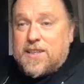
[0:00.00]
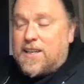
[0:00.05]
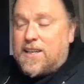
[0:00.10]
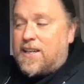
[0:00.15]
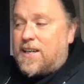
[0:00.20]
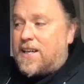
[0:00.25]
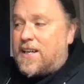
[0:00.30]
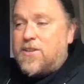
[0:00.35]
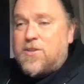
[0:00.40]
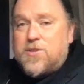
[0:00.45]

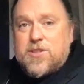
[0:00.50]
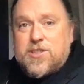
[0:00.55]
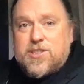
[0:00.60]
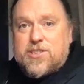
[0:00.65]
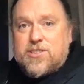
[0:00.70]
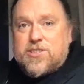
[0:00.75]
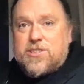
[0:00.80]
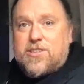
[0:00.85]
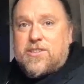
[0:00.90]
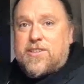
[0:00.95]
I know the
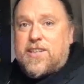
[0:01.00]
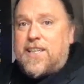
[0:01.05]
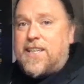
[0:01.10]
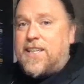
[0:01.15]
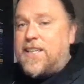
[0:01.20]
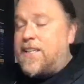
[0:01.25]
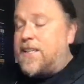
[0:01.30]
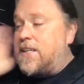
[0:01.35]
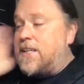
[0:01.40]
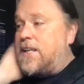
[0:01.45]
story,
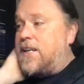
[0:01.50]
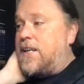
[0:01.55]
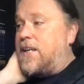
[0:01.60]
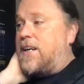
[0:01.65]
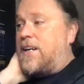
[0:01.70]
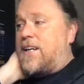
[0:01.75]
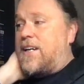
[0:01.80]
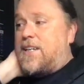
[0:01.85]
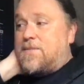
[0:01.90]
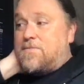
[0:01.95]

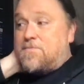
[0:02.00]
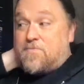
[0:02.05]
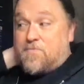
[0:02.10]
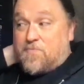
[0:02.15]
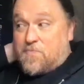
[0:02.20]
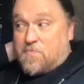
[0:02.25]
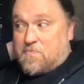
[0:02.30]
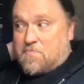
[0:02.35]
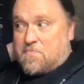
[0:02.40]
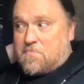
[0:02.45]

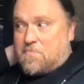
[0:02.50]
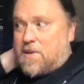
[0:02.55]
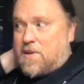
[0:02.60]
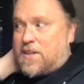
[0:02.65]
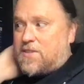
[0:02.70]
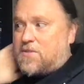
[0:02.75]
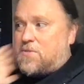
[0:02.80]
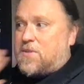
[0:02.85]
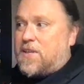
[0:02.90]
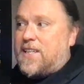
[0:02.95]
but I
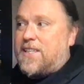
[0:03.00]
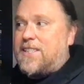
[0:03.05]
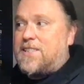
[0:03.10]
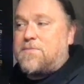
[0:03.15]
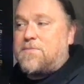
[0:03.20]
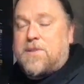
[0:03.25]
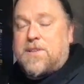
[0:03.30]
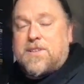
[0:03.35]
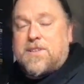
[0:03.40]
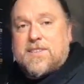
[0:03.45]
don't want any
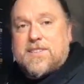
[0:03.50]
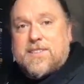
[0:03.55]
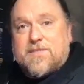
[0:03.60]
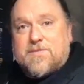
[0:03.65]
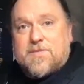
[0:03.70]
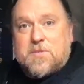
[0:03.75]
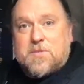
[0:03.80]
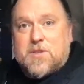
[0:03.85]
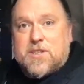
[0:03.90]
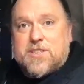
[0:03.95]
spoilers. I've
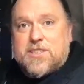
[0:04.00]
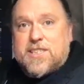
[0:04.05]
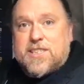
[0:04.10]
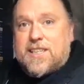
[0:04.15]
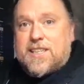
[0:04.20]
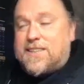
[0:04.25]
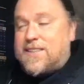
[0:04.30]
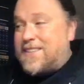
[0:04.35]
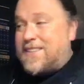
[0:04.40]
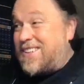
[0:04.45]
not watched
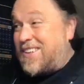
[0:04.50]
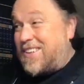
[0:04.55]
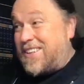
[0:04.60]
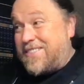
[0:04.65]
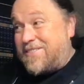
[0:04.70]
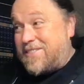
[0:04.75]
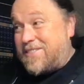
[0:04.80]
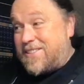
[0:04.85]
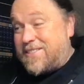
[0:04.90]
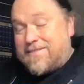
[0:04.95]
anything, not
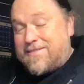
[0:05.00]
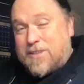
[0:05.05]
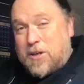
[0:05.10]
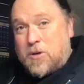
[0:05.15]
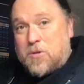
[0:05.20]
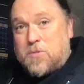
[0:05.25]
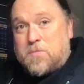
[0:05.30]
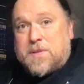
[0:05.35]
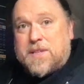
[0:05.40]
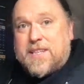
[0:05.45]
even
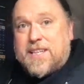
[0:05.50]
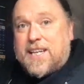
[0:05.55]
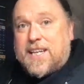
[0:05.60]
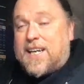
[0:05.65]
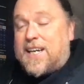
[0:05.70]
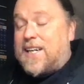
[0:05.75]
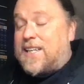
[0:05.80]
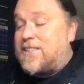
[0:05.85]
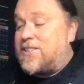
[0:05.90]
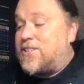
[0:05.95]
opened the
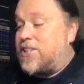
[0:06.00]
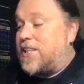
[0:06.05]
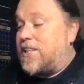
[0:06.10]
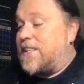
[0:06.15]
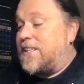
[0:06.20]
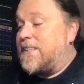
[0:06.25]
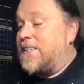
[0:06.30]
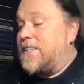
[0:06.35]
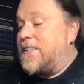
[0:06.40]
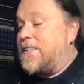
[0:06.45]
cards
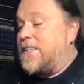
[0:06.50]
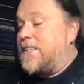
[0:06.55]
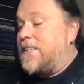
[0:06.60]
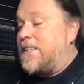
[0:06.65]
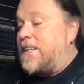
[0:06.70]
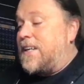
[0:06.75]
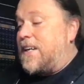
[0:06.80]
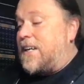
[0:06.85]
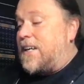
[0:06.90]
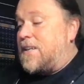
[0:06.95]
yet,
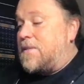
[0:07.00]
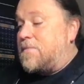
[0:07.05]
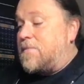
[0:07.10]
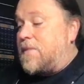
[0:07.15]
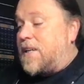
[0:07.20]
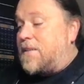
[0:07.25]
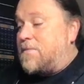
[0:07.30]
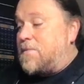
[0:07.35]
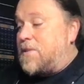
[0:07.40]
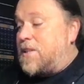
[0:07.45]
and
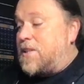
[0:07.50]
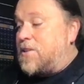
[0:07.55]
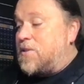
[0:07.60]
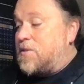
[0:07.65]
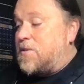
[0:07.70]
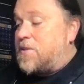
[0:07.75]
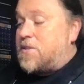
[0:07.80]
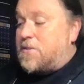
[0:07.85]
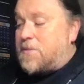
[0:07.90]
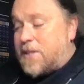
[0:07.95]
I'm going to go
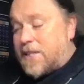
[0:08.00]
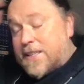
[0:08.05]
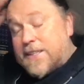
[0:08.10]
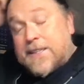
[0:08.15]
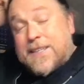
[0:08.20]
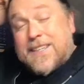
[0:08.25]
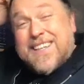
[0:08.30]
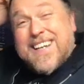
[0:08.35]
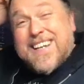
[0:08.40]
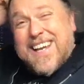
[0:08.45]
through it.
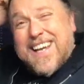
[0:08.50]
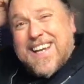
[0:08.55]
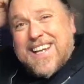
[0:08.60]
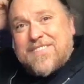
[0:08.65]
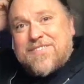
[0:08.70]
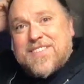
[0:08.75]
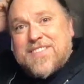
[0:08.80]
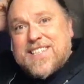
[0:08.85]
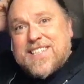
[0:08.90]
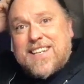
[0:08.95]

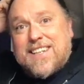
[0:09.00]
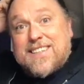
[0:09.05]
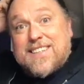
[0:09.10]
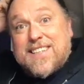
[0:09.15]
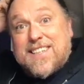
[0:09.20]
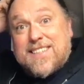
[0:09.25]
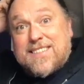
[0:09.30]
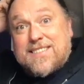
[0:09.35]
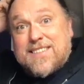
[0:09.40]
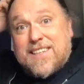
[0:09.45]
If there's
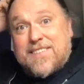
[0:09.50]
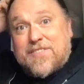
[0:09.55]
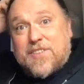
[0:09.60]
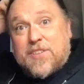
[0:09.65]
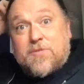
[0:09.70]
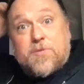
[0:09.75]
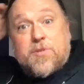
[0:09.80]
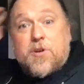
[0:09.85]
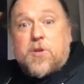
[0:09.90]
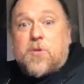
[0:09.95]
anything, if
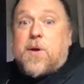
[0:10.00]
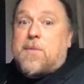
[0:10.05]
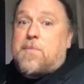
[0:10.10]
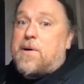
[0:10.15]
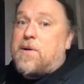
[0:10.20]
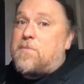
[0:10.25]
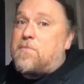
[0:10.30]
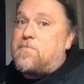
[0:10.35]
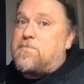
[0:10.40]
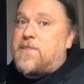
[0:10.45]
you know
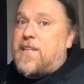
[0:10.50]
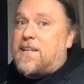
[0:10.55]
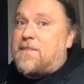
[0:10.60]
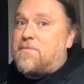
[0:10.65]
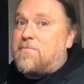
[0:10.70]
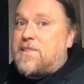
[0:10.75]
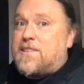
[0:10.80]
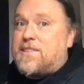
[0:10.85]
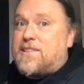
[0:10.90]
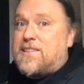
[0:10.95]
about
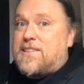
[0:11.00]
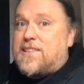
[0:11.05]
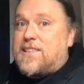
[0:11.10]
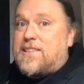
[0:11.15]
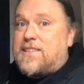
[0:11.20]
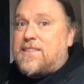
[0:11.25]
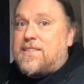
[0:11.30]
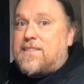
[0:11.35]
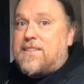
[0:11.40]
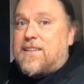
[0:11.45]
deck building in